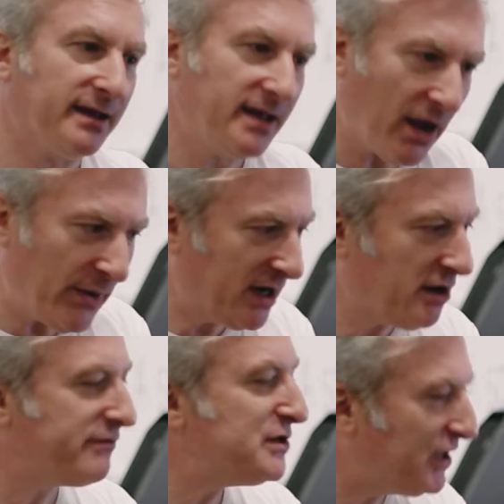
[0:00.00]

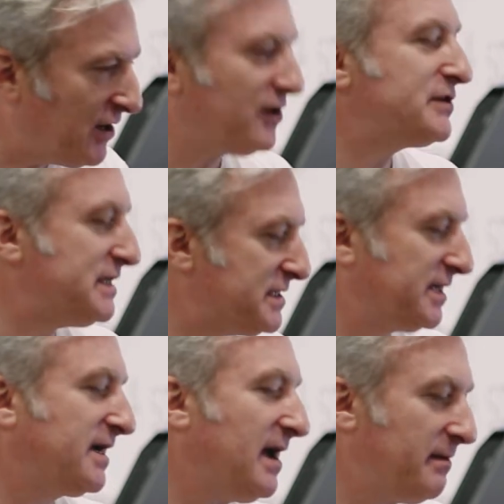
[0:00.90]
Encouraging artists to
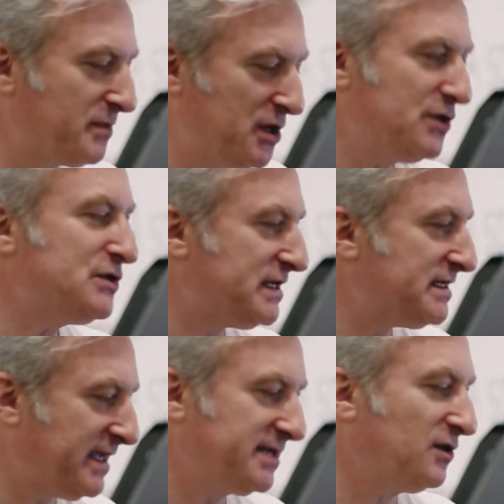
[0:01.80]
come, use
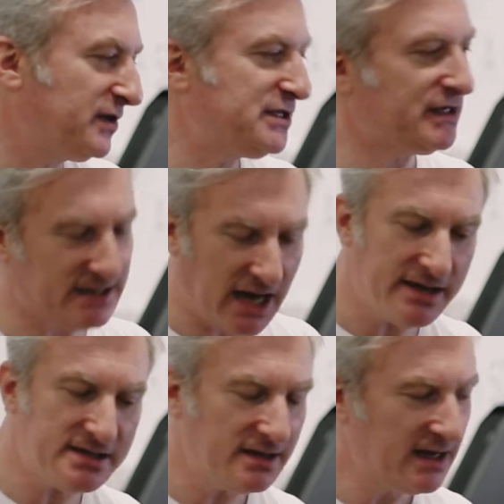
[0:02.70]
these technologies
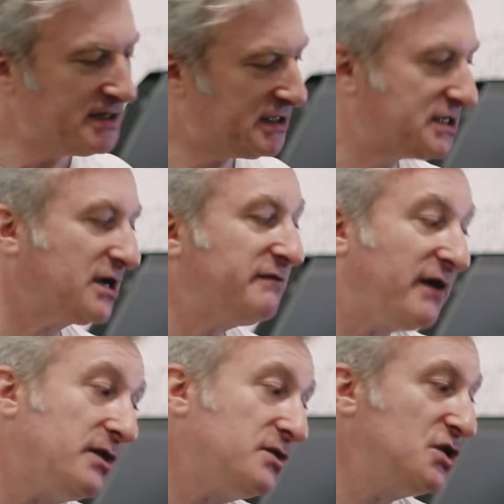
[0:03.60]
and
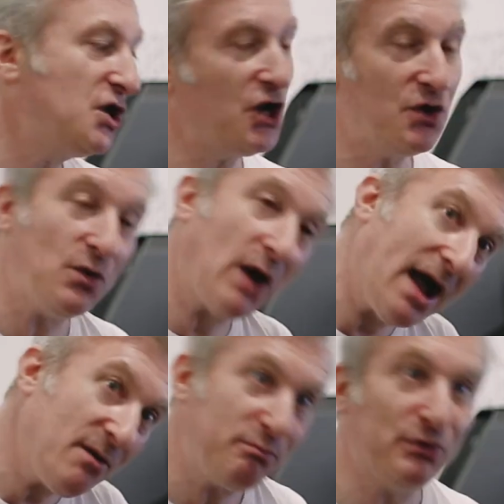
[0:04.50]
discover new
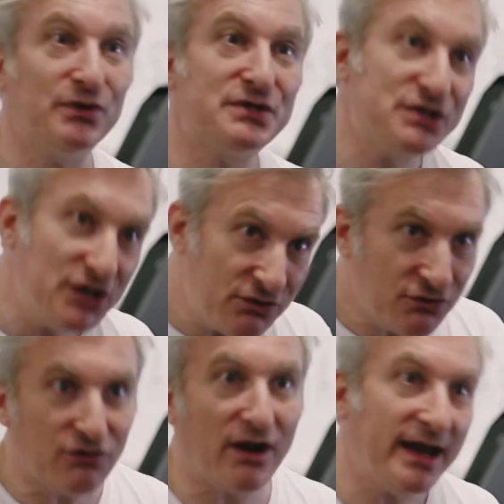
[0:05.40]
outputs, new
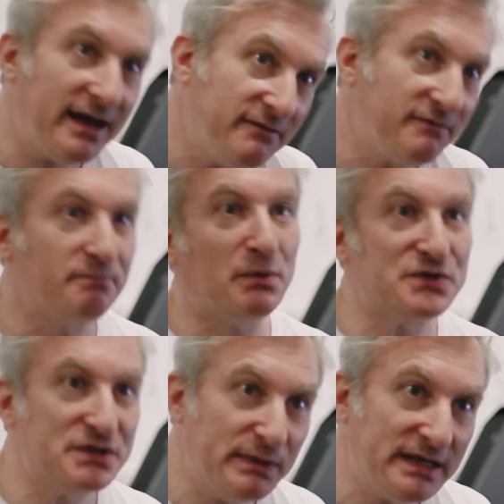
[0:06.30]
creative
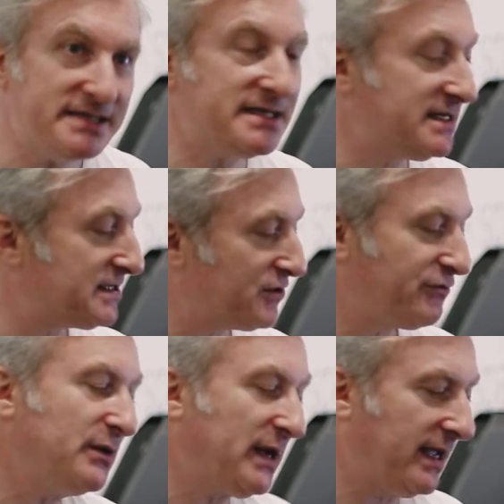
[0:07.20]
possibilities
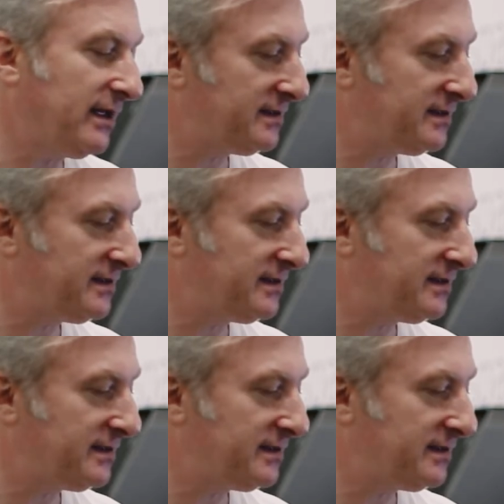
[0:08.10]
through it.